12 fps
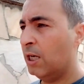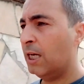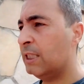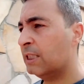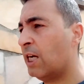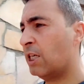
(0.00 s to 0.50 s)

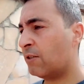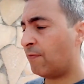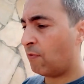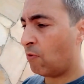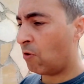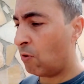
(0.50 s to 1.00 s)
and search
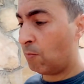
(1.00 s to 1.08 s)
for